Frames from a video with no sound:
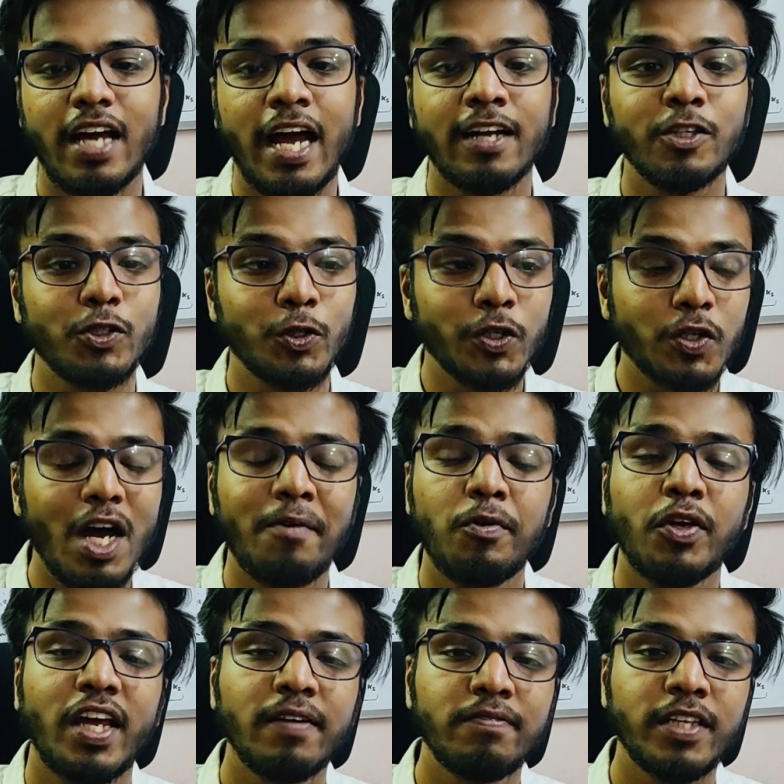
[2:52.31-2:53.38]
and so you have
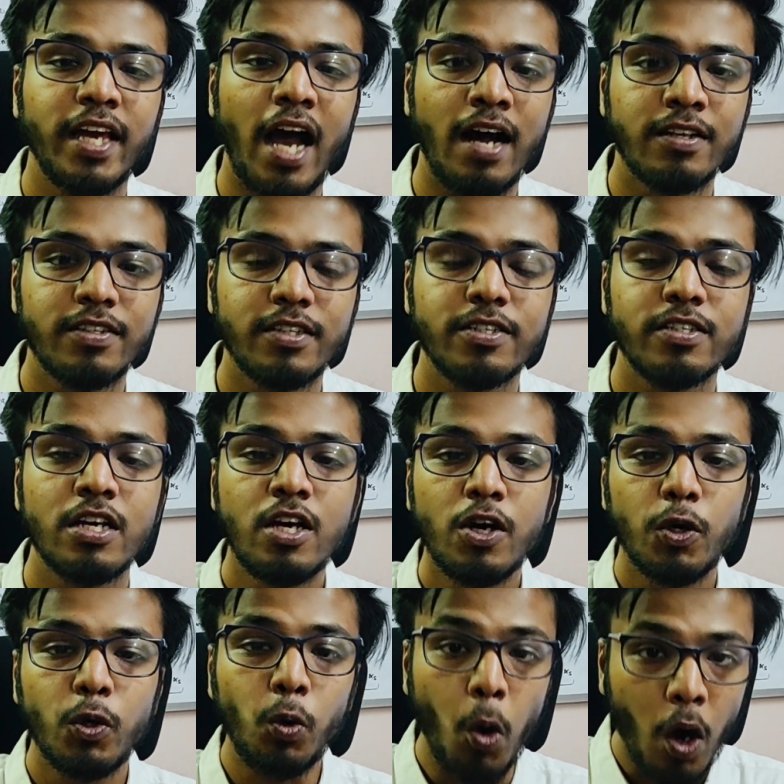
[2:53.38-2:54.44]
to give the answers
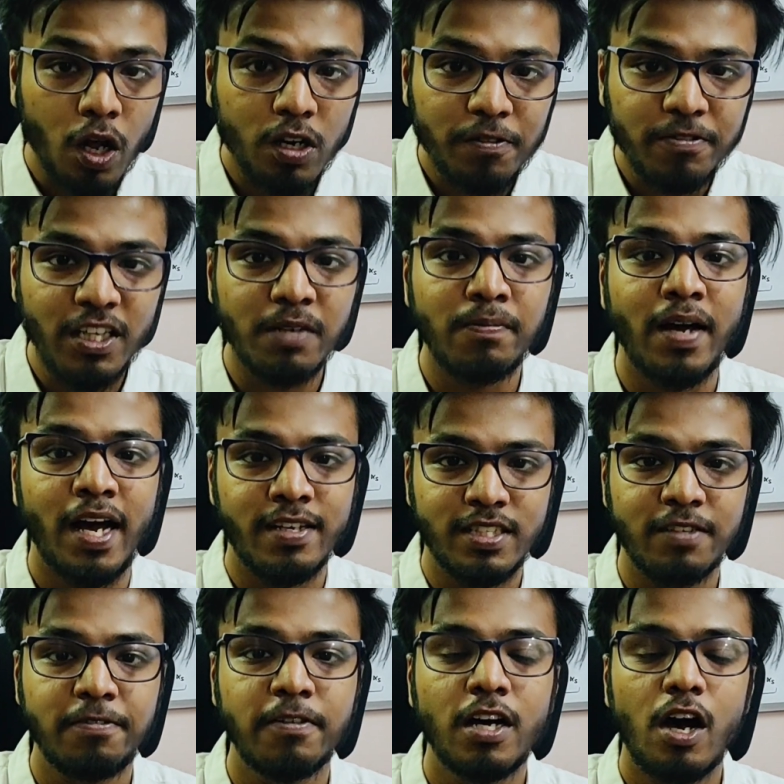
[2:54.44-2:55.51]
to all of them as
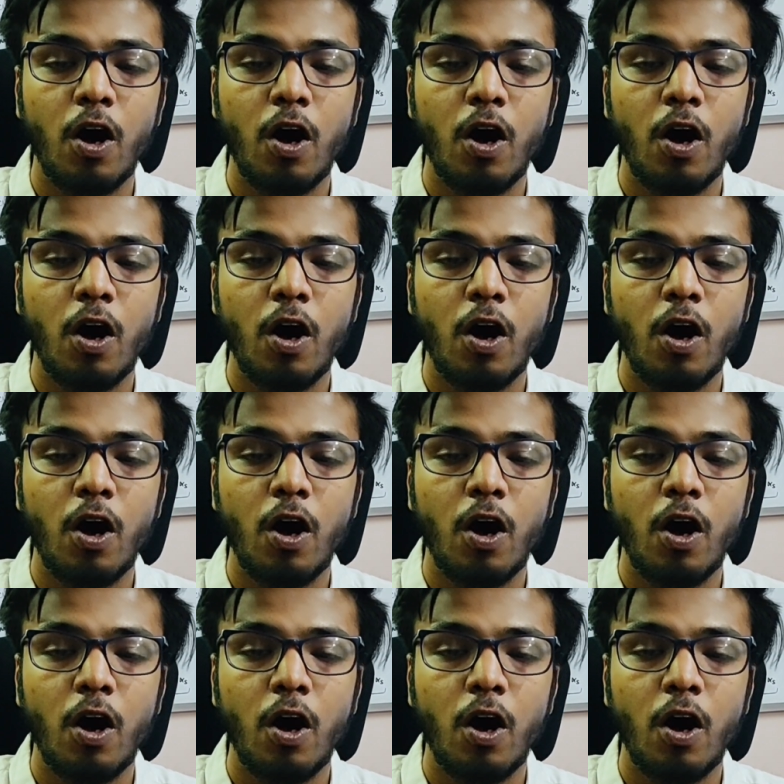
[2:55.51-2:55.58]
if